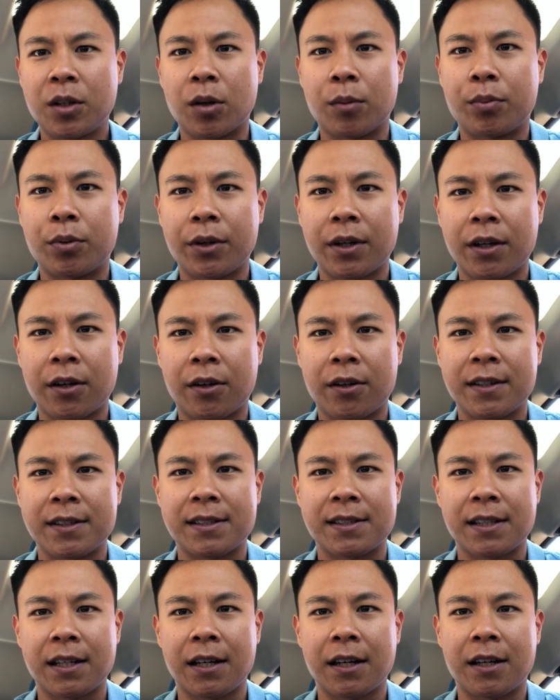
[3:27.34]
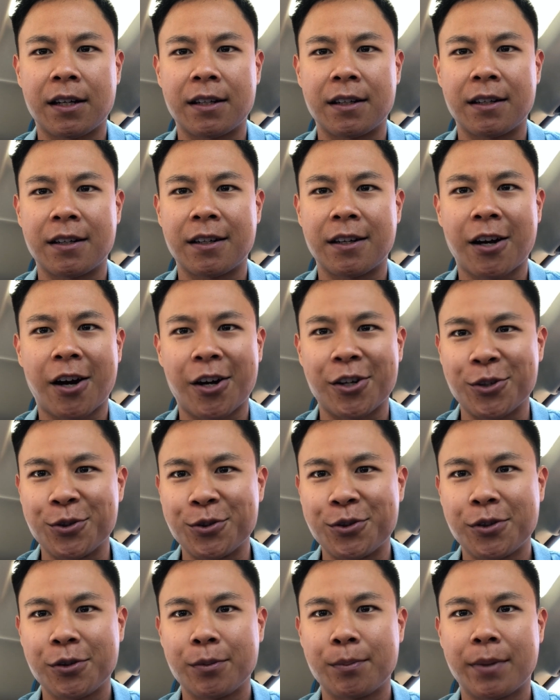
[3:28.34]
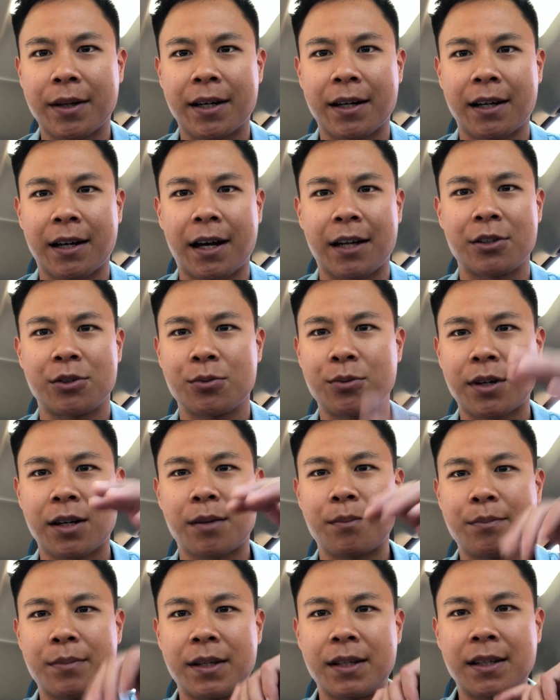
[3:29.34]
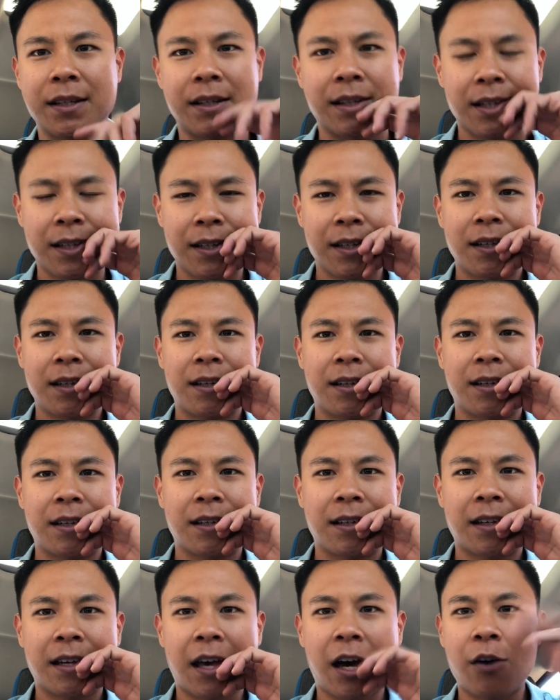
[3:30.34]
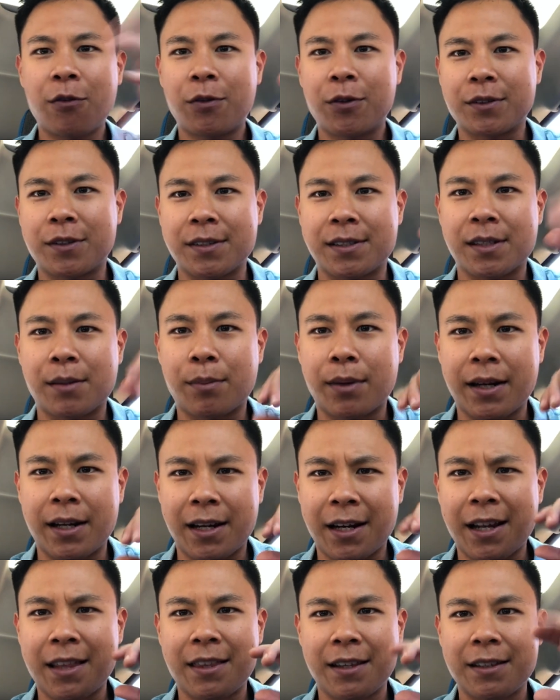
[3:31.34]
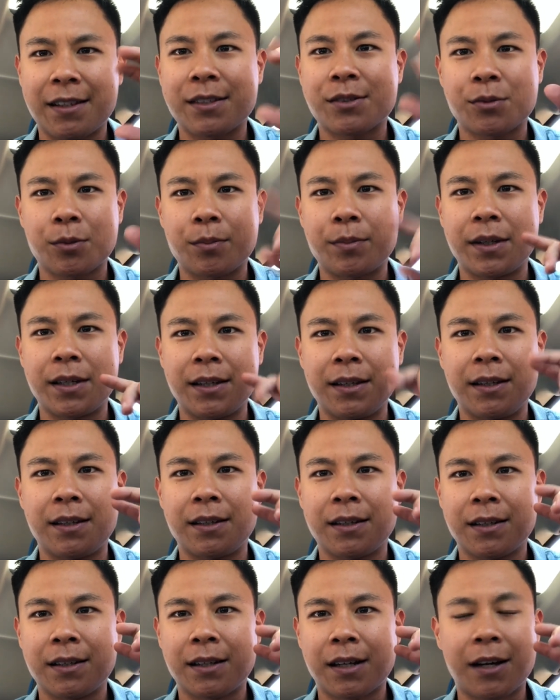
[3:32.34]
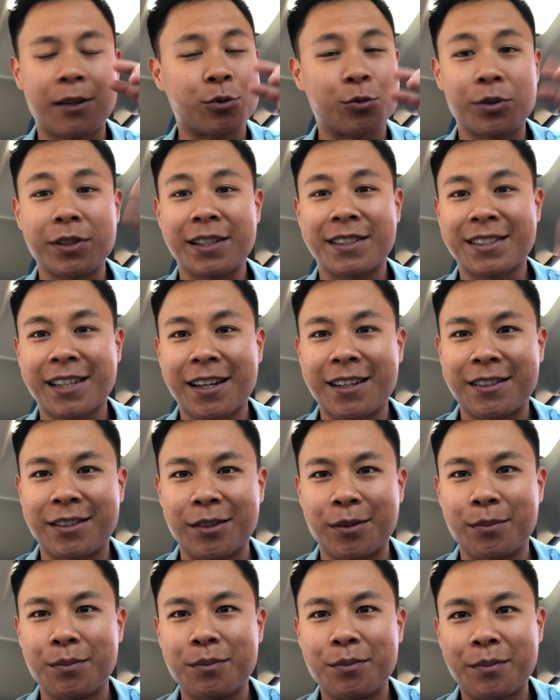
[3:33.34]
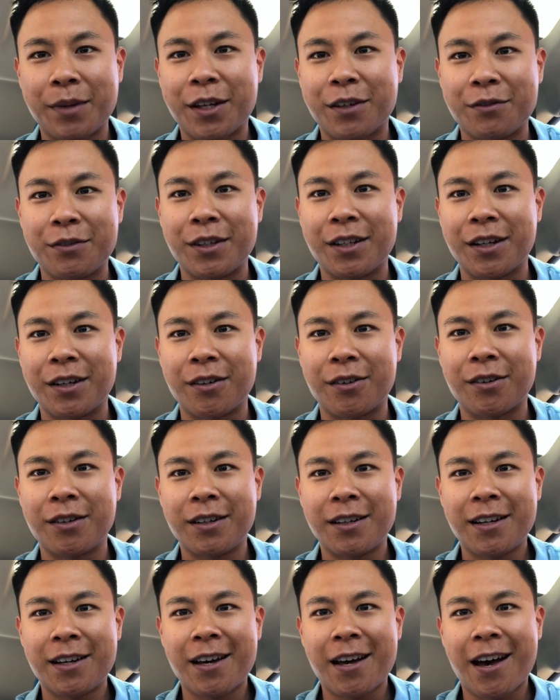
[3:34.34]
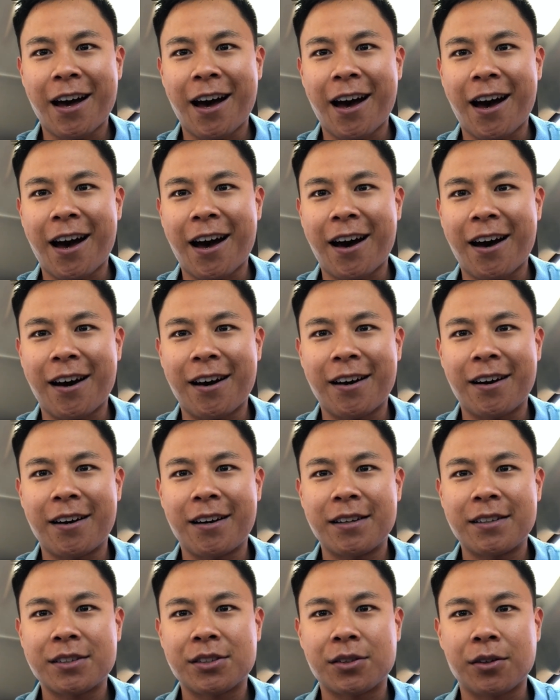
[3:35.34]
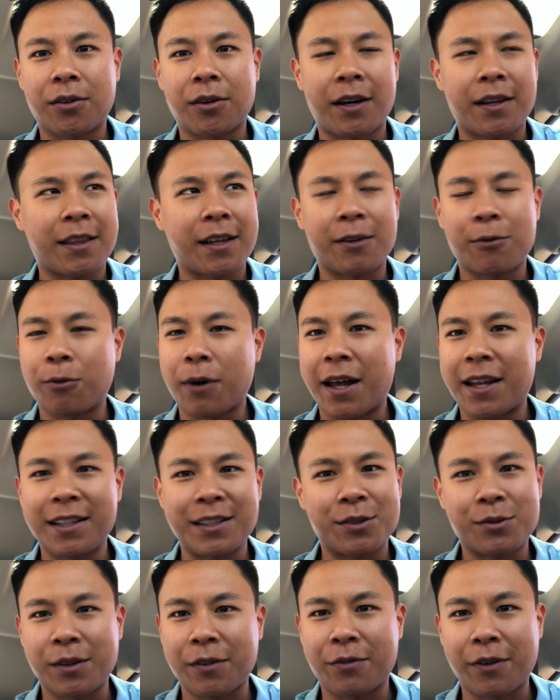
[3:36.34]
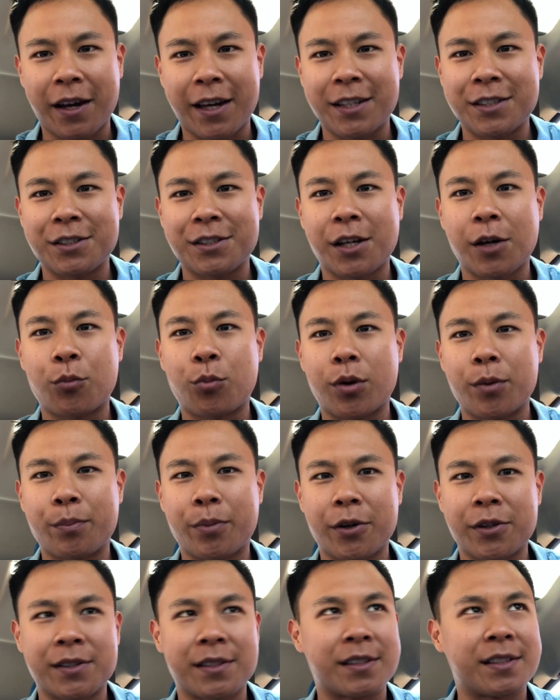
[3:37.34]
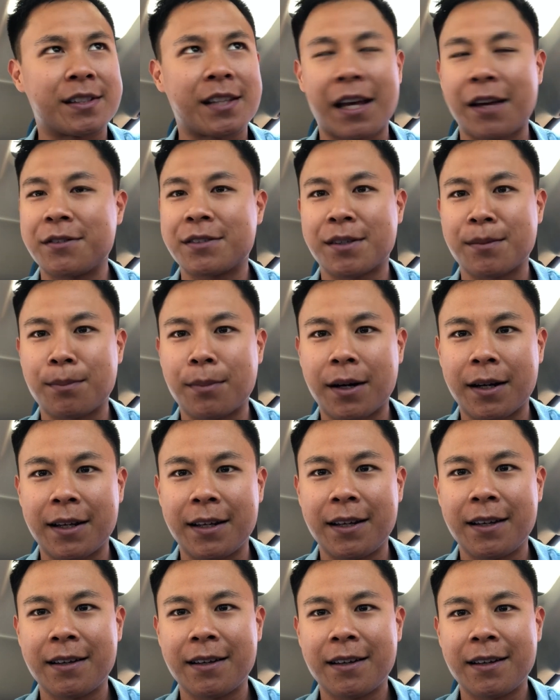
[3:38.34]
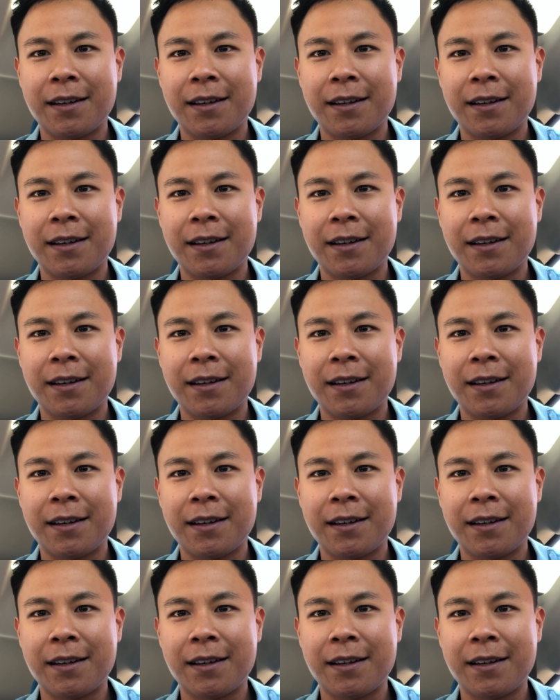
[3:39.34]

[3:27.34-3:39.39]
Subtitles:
putting all this thing on YouTube, but I do want to be helpful to somebody, and I think this will be. I was really excited to make a video, so I think at least if I can just help one person save some money